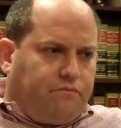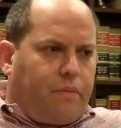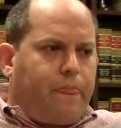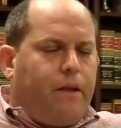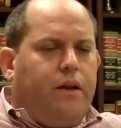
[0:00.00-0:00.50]

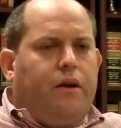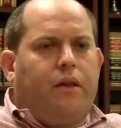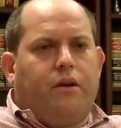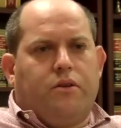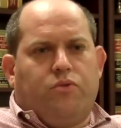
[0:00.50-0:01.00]
and
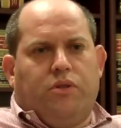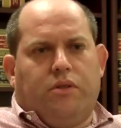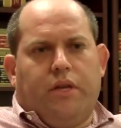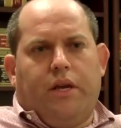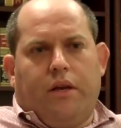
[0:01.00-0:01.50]
others
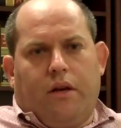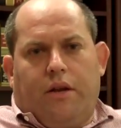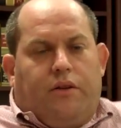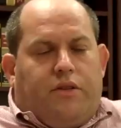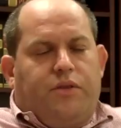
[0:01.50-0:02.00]
will
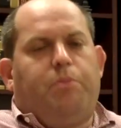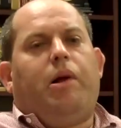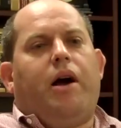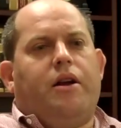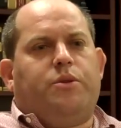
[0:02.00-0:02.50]
and
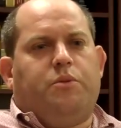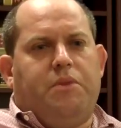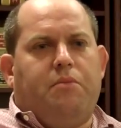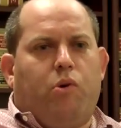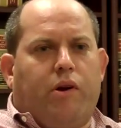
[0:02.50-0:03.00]
suppliers will
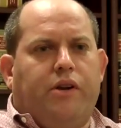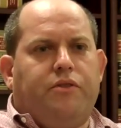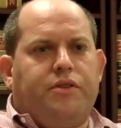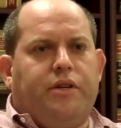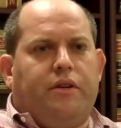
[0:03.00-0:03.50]
be more
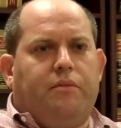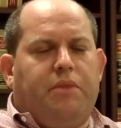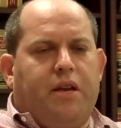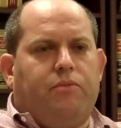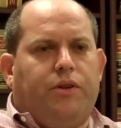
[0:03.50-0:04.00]
interested in
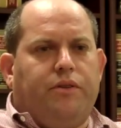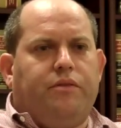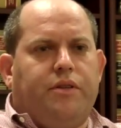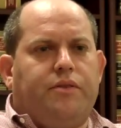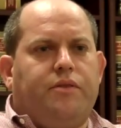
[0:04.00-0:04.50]
being able to
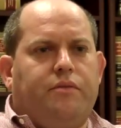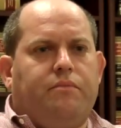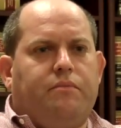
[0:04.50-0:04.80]
do this.